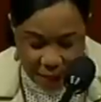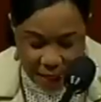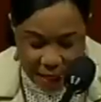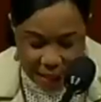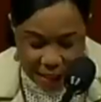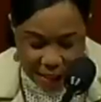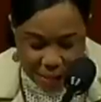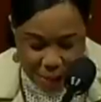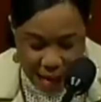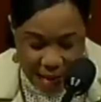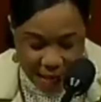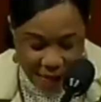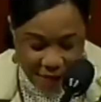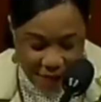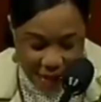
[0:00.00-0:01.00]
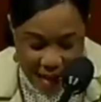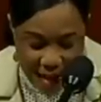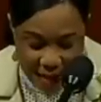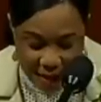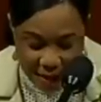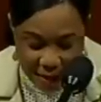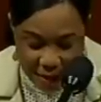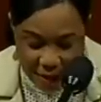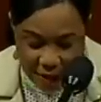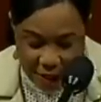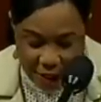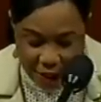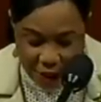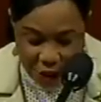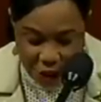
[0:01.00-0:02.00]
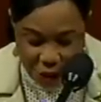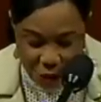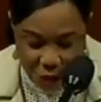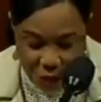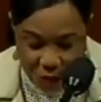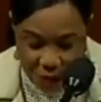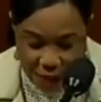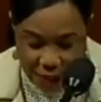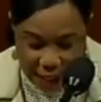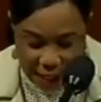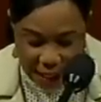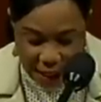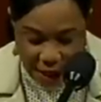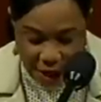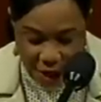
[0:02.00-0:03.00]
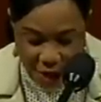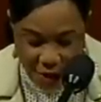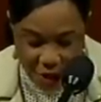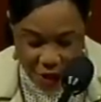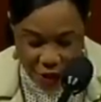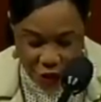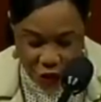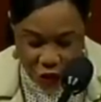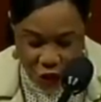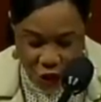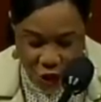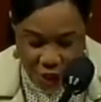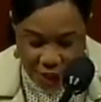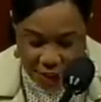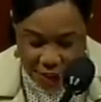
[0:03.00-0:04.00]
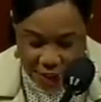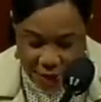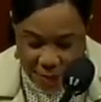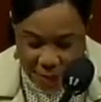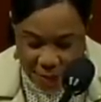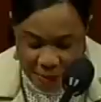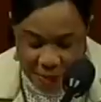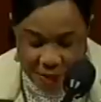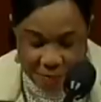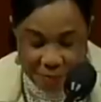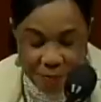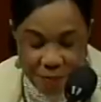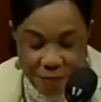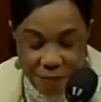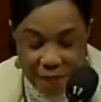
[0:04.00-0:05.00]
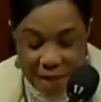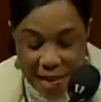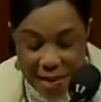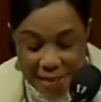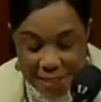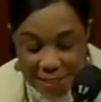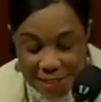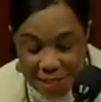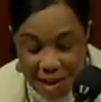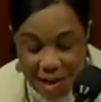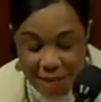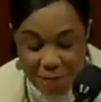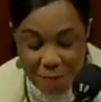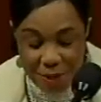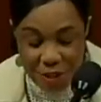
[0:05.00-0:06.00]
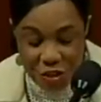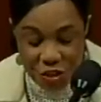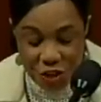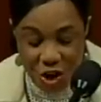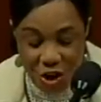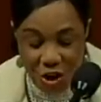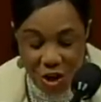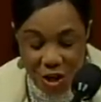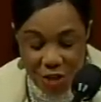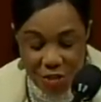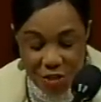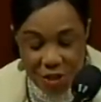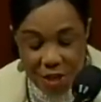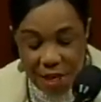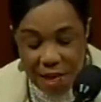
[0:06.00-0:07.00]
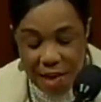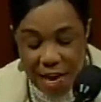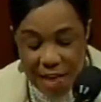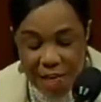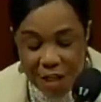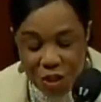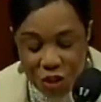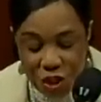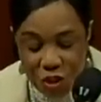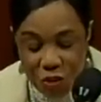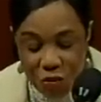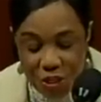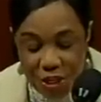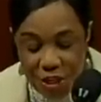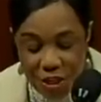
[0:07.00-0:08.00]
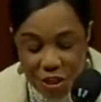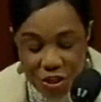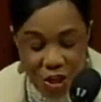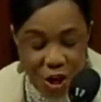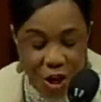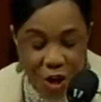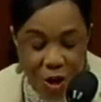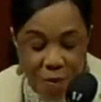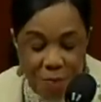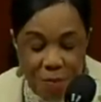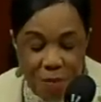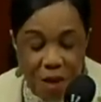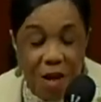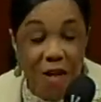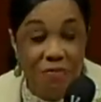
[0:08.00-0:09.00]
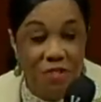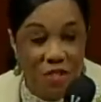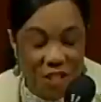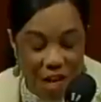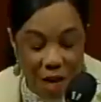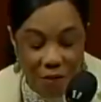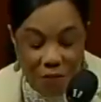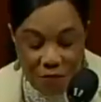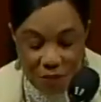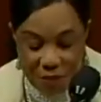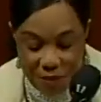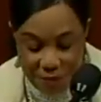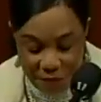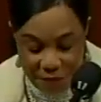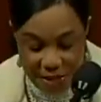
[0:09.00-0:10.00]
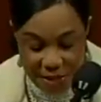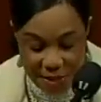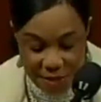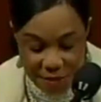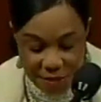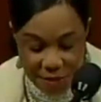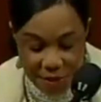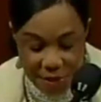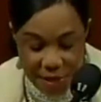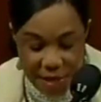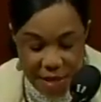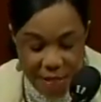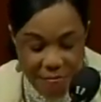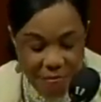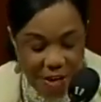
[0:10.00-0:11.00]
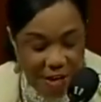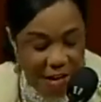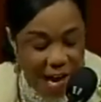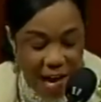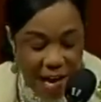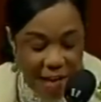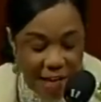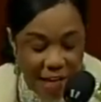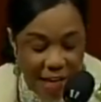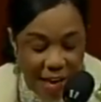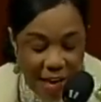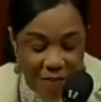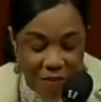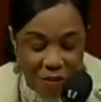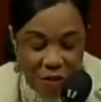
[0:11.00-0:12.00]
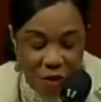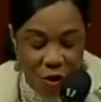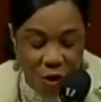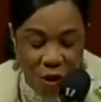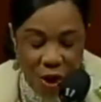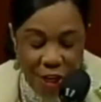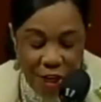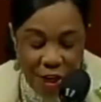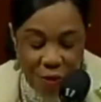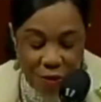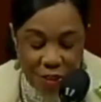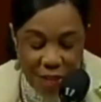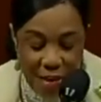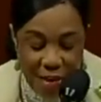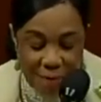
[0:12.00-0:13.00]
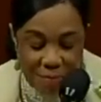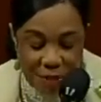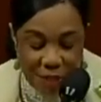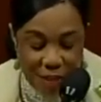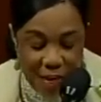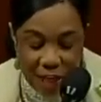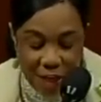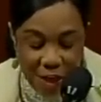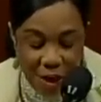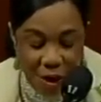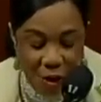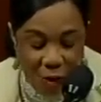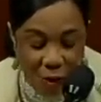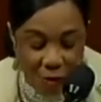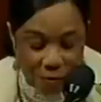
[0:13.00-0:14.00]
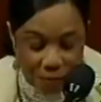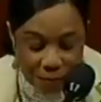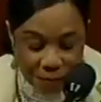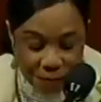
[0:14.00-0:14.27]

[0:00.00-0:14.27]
In spite of that, the accused killer, George Zimmerman, has not been charged and is using the term of self-defense. The 9/11 audio tapes tell it all.